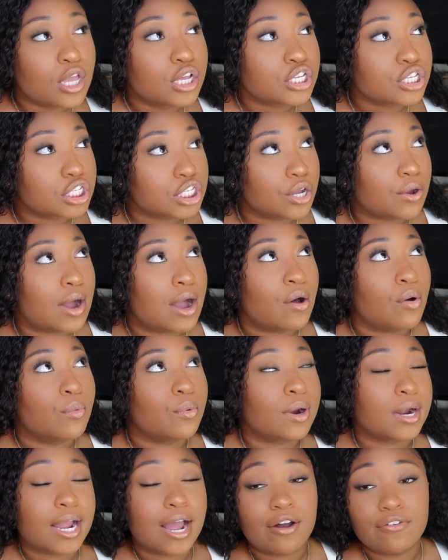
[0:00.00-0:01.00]
So I'll
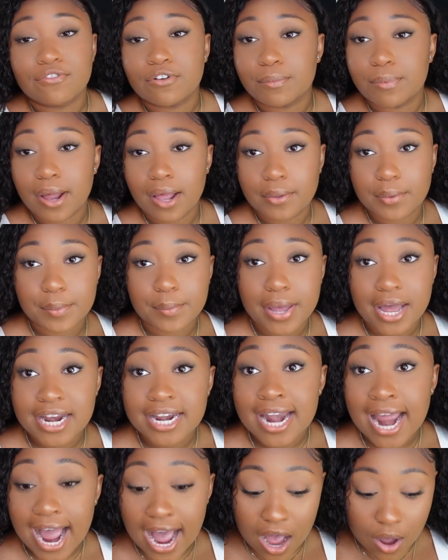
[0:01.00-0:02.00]
work out for probably about
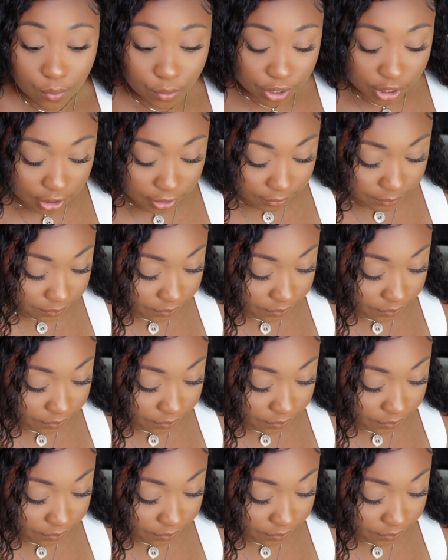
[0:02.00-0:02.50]
an hour,